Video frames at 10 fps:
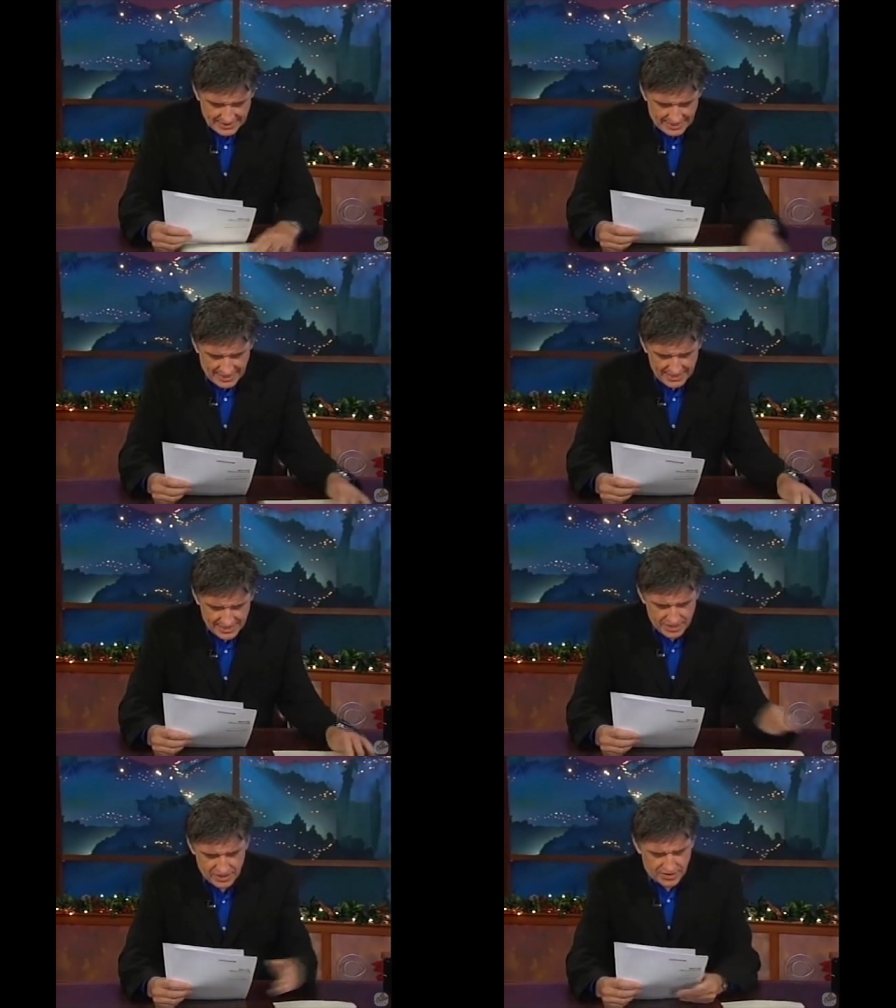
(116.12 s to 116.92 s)
Yeah. Uh,
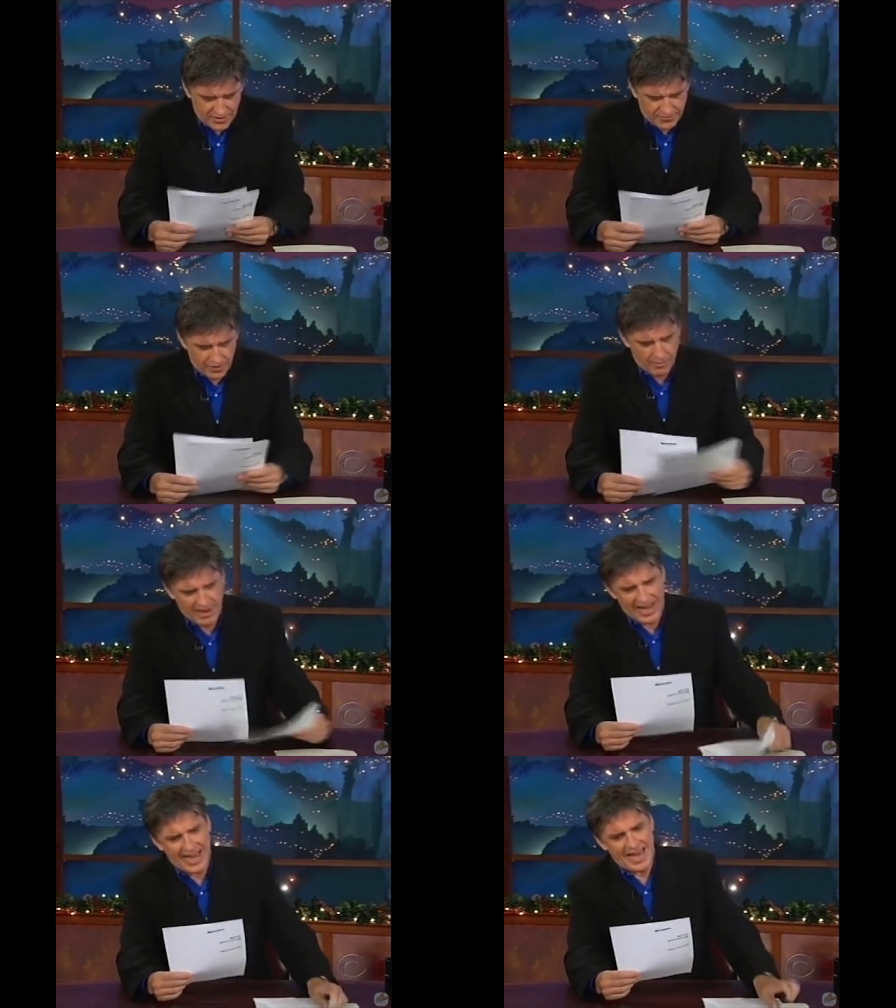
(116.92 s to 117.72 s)
this is uh, from
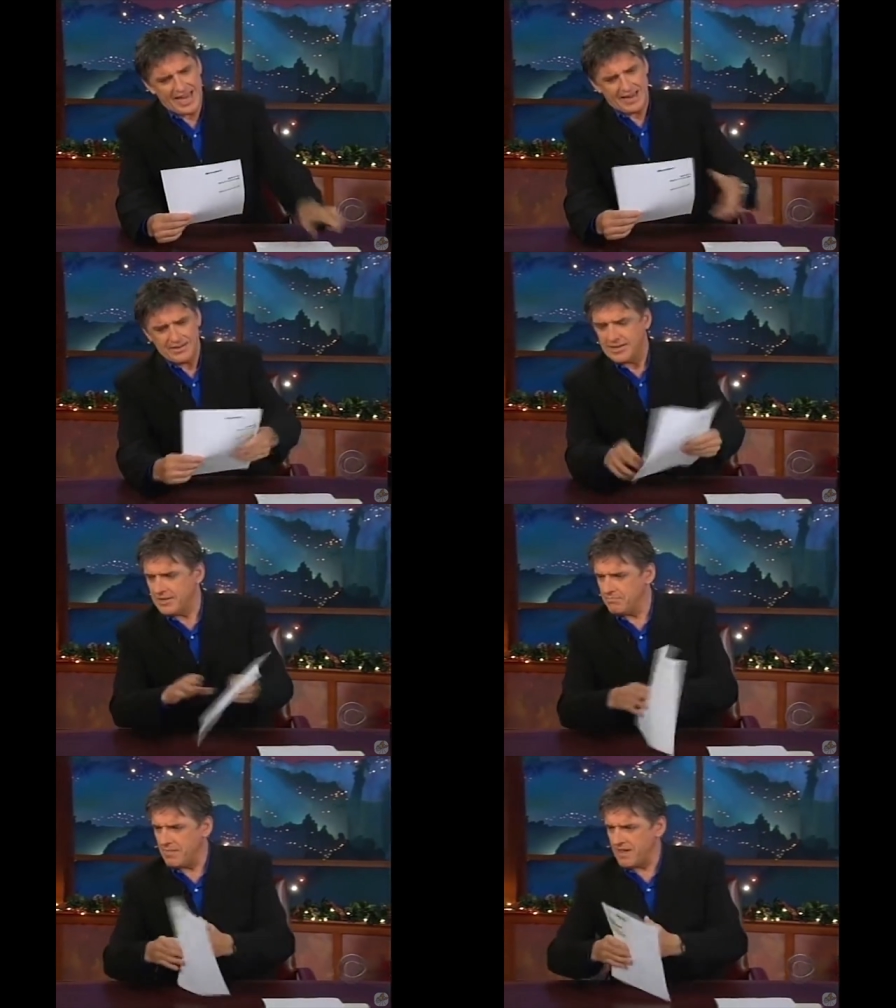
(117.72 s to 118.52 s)
Anne in